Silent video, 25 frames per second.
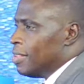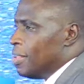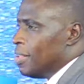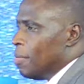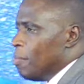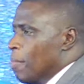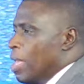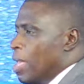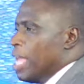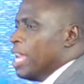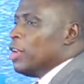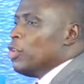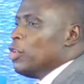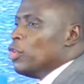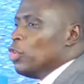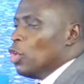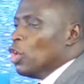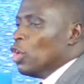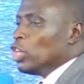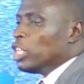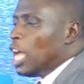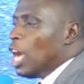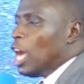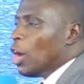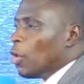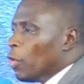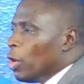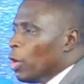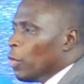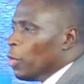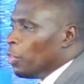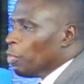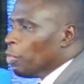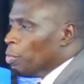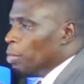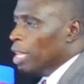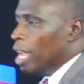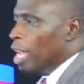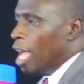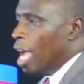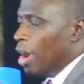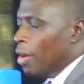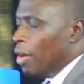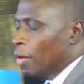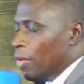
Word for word: Many do not agree with me now.